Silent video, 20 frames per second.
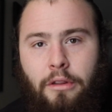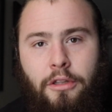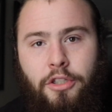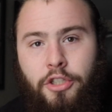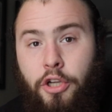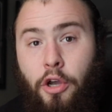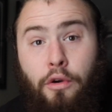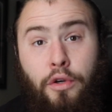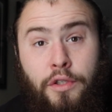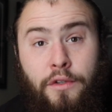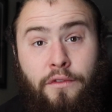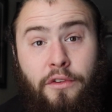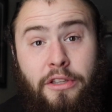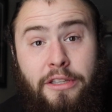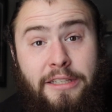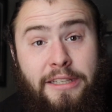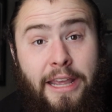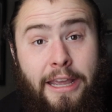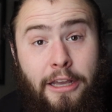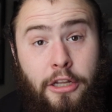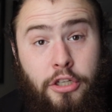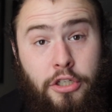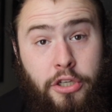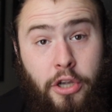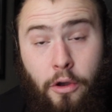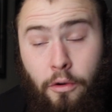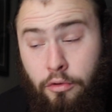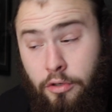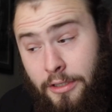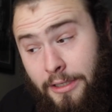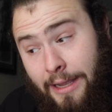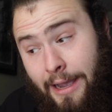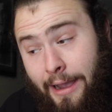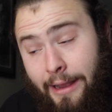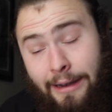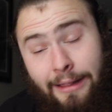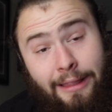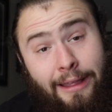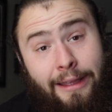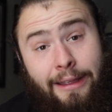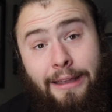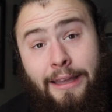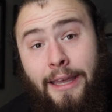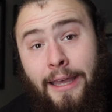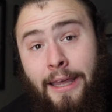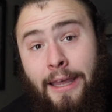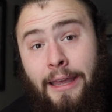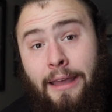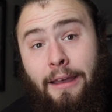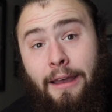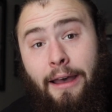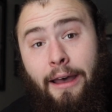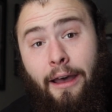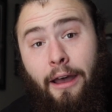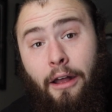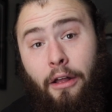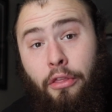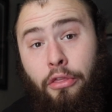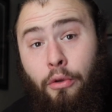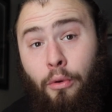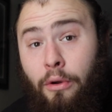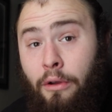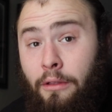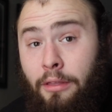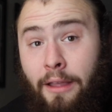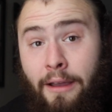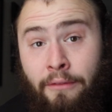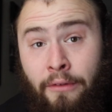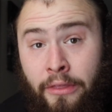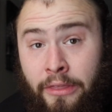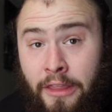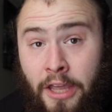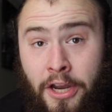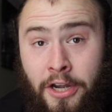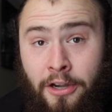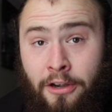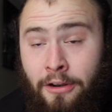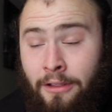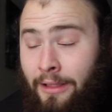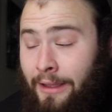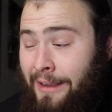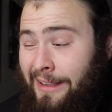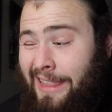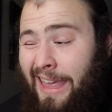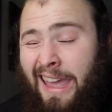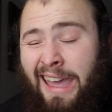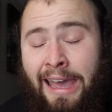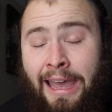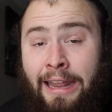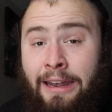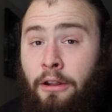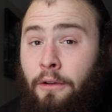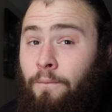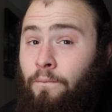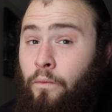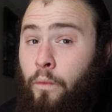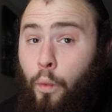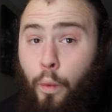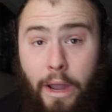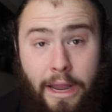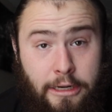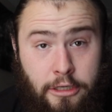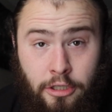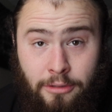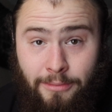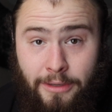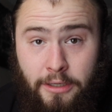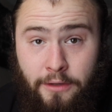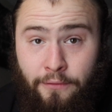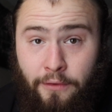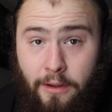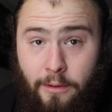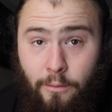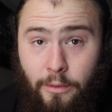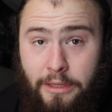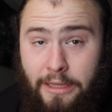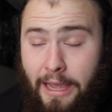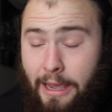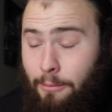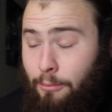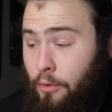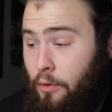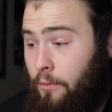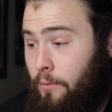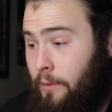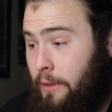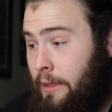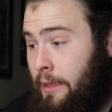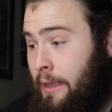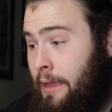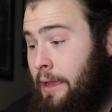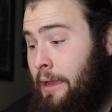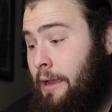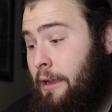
jokes for the sake of jokes, kind of like uh, Thor Love and Thunder. Like, they had way too much fun with that movie.